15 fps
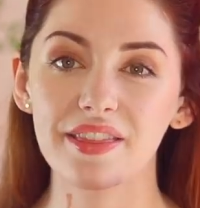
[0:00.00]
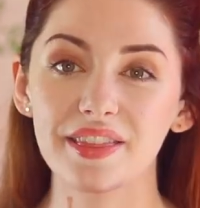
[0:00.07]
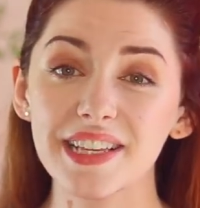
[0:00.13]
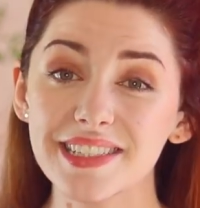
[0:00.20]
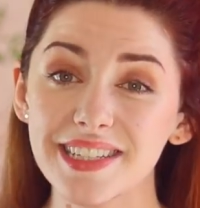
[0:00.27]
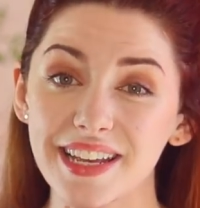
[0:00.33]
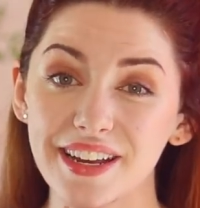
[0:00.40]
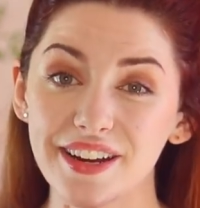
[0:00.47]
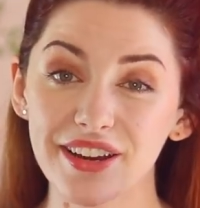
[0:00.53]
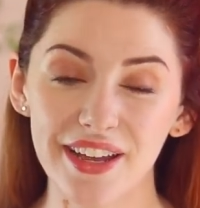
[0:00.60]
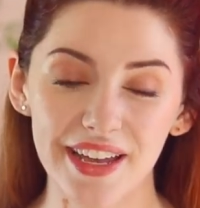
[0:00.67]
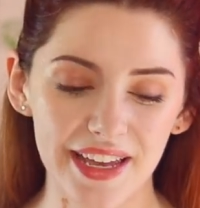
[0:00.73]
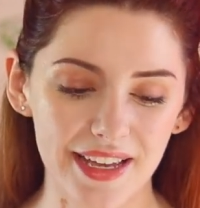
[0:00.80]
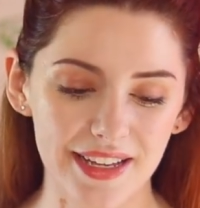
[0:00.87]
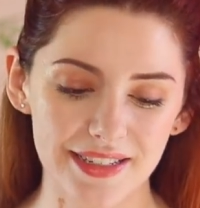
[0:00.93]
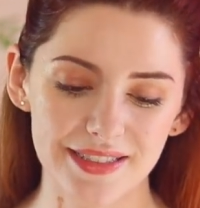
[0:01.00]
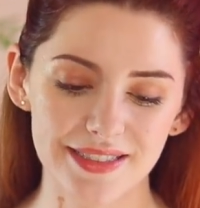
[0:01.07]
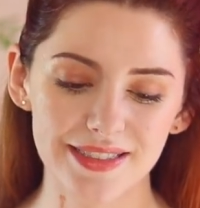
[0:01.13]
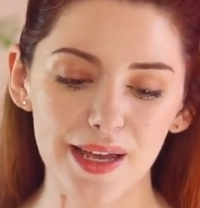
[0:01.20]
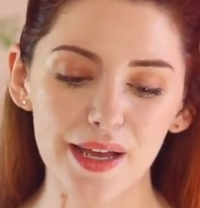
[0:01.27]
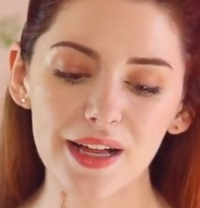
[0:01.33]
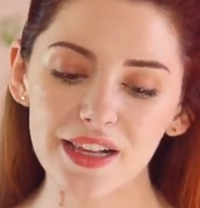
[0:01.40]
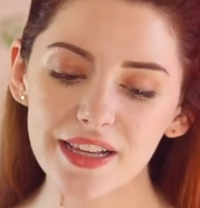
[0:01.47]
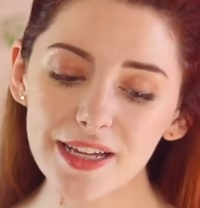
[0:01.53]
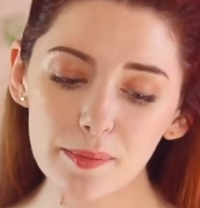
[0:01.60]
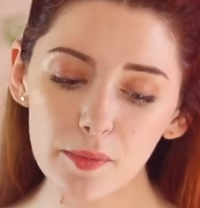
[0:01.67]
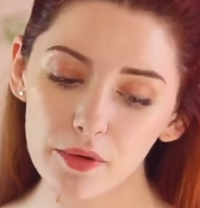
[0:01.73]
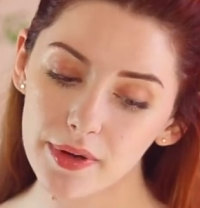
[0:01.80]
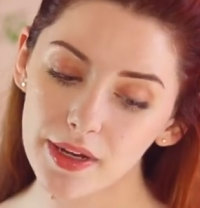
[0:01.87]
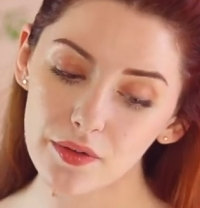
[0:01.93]
This here is
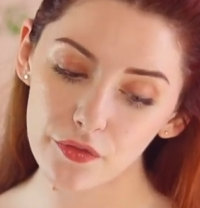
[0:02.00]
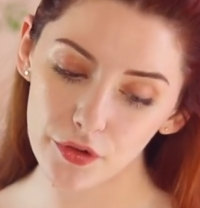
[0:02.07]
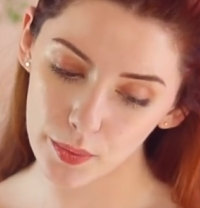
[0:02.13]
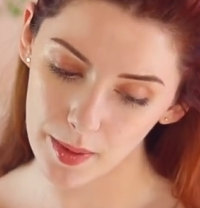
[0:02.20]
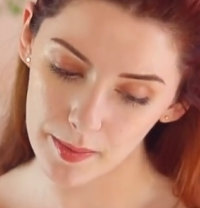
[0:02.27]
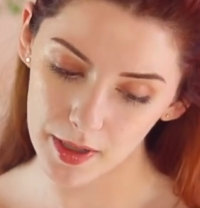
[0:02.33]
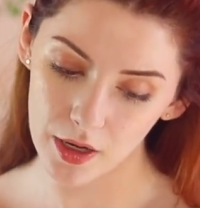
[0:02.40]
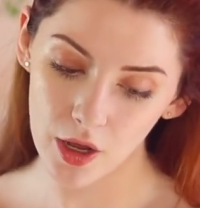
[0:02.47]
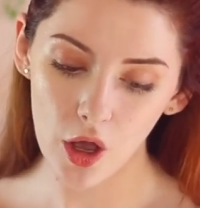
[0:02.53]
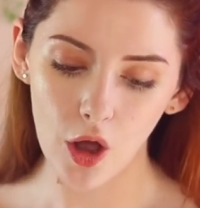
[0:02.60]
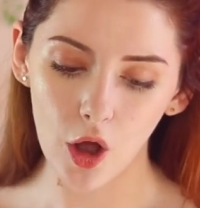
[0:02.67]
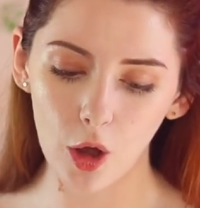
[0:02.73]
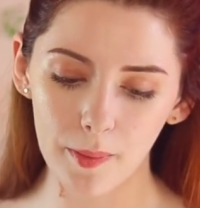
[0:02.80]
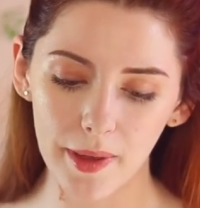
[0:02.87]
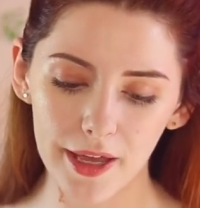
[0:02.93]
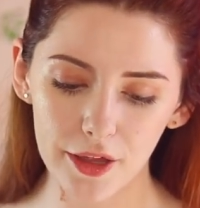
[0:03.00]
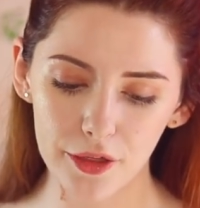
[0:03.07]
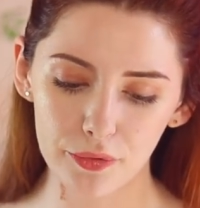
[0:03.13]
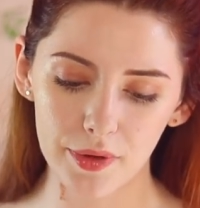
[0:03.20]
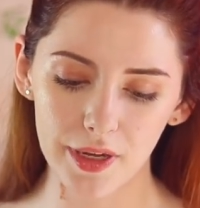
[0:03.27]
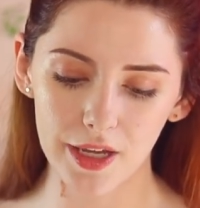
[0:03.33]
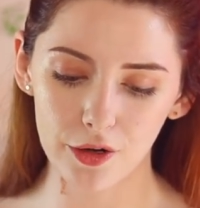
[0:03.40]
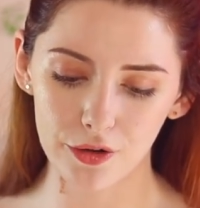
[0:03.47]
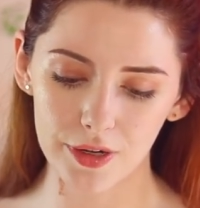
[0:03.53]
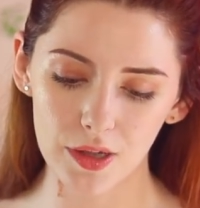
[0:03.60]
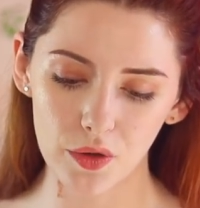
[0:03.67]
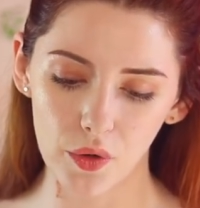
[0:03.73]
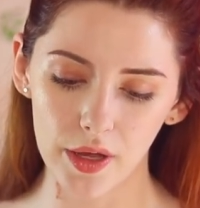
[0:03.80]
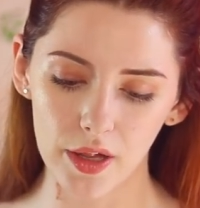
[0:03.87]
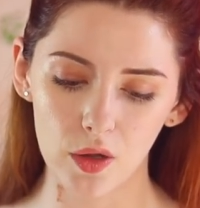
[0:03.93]
Cleanmarine for women, omega-3
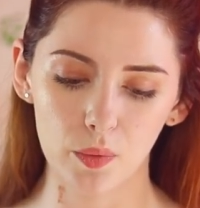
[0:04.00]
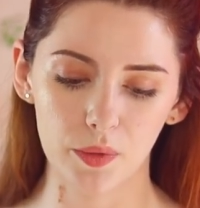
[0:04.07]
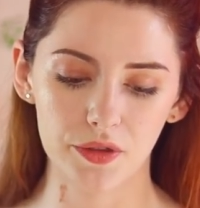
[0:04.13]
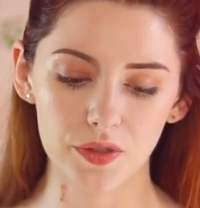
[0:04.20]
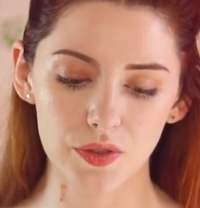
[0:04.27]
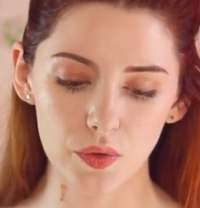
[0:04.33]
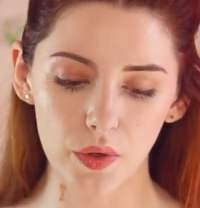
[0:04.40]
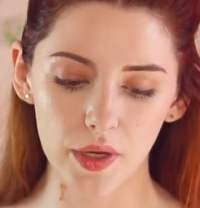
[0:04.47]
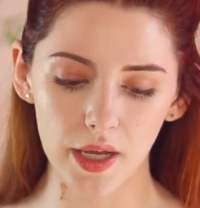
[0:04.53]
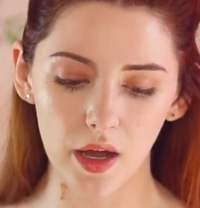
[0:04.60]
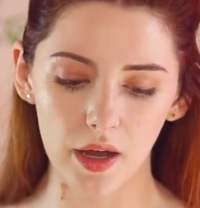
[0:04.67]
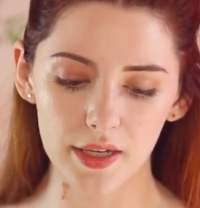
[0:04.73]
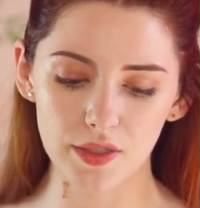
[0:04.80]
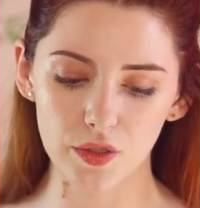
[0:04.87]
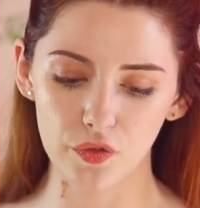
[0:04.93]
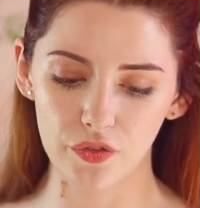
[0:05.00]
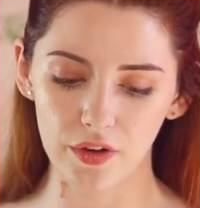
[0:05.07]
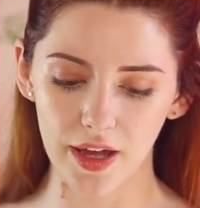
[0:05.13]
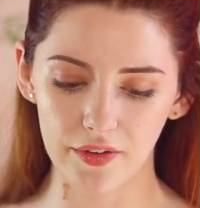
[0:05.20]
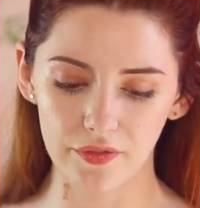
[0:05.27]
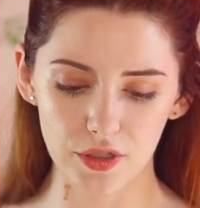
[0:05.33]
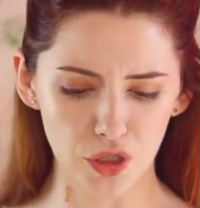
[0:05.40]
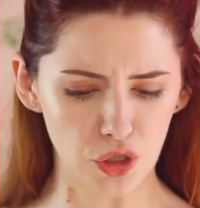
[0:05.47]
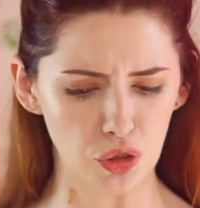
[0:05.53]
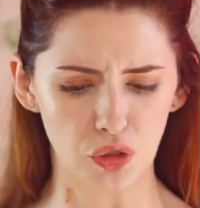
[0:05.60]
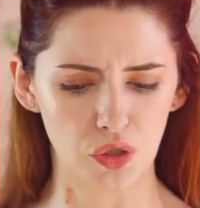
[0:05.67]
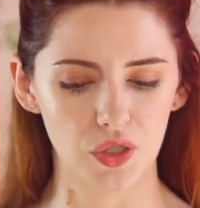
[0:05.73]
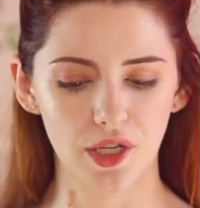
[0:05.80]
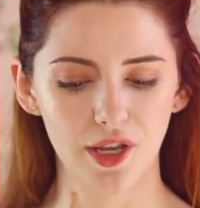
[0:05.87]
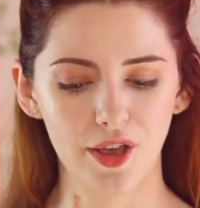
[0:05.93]
krill oil with soy
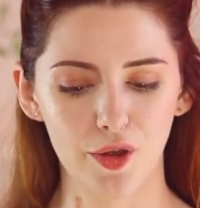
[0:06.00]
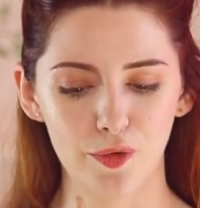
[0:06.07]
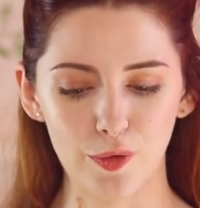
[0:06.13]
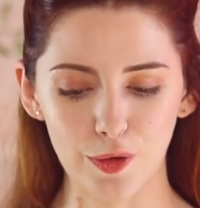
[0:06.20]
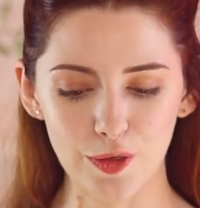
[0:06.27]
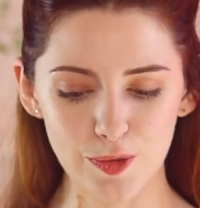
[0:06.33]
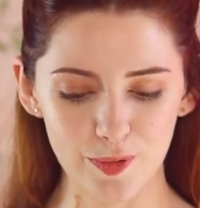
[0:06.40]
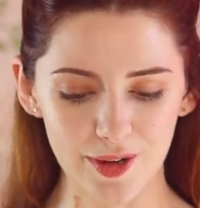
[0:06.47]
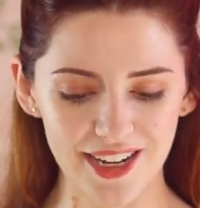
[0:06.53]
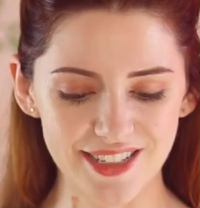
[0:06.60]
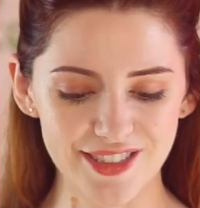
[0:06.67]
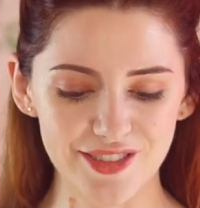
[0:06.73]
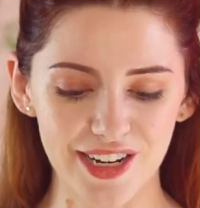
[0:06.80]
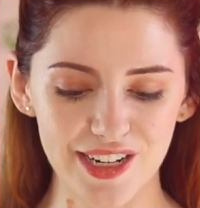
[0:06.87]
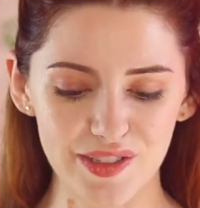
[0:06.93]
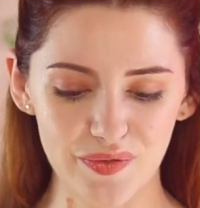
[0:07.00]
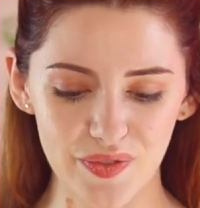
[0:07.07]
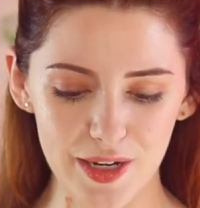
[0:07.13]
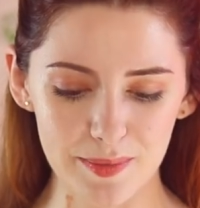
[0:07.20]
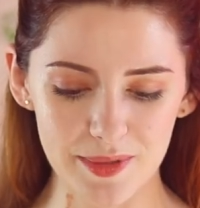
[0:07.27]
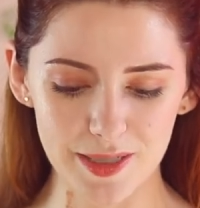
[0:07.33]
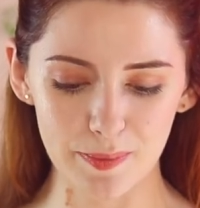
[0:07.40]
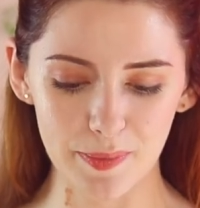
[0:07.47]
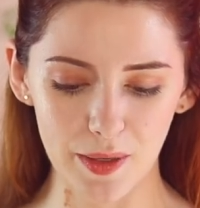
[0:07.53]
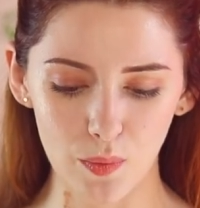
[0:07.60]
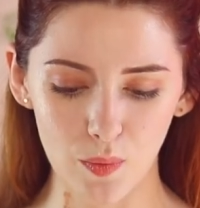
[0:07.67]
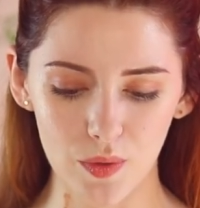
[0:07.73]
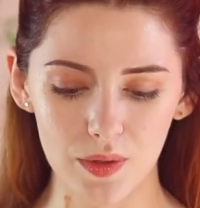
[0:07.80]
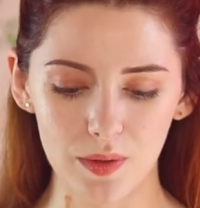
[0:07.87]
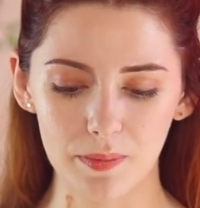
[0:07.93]
isoflavones, rosemary extract, vitamins
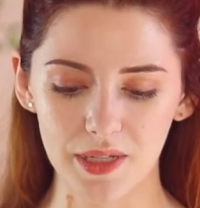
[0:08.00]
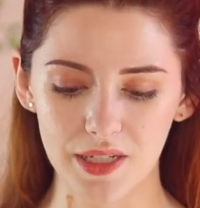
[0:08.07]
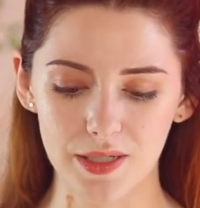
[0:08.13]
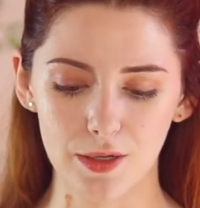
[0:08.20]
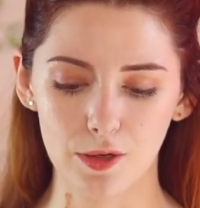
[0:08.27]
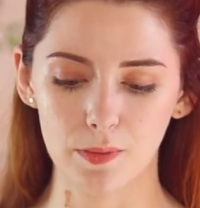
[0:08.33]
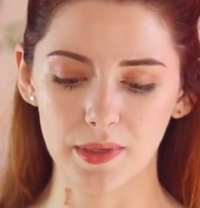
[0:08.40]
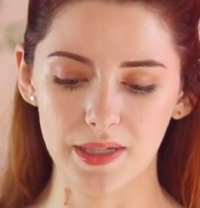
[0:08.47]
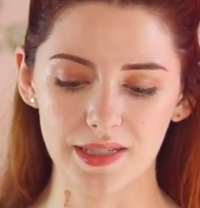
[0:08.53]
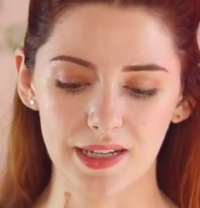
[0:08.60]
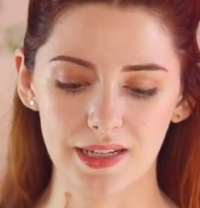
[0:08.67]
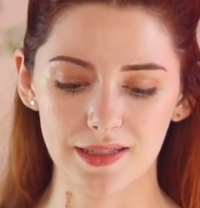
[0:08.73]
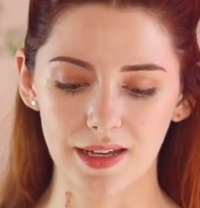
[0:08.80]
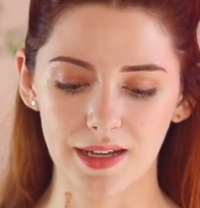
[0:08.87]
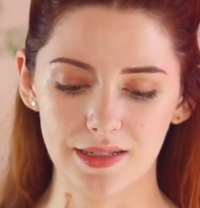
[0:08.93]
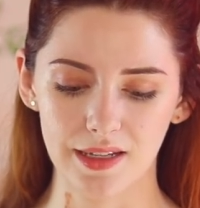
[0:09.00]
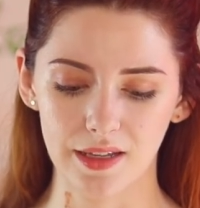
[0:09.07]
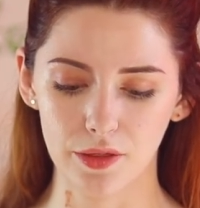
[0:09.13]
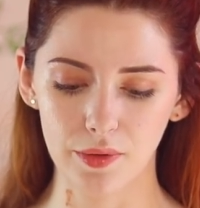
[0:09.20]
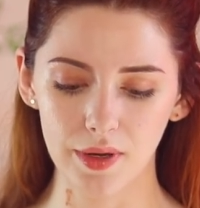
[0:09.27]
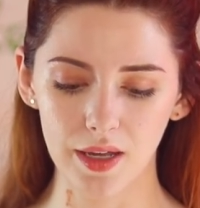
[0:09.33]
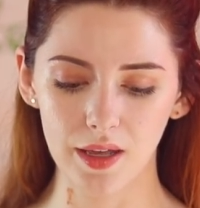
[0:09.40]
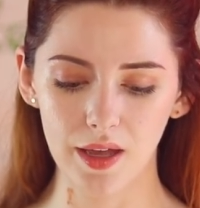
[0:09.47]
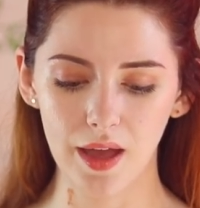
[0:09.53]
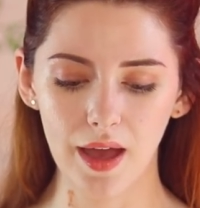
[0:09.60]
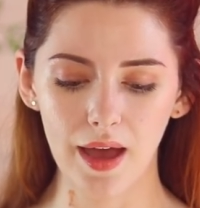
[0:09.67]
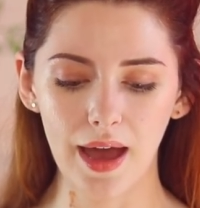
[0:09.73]
B1, B2, B6 and D3.